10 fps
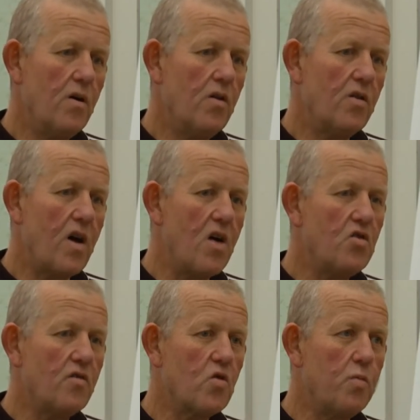In the
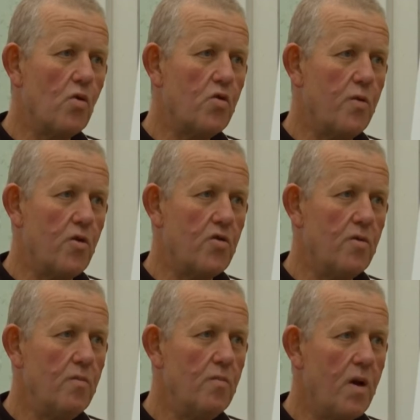case of a sports
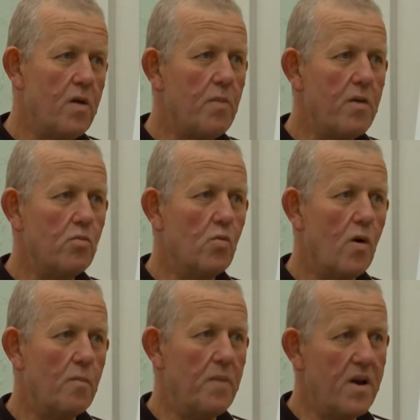person, many people
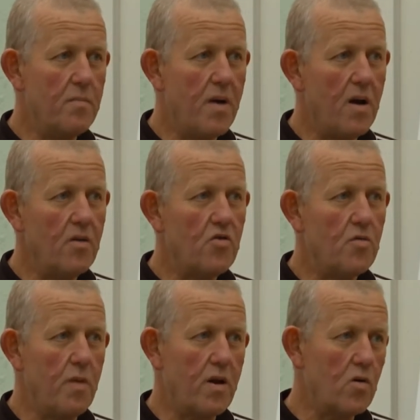want better balance,
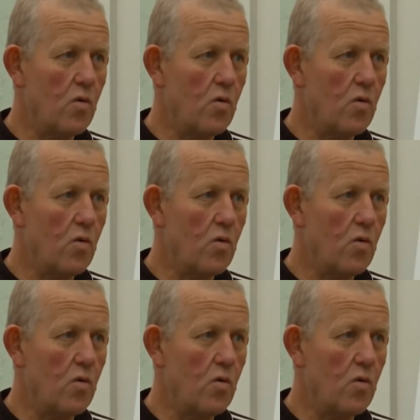better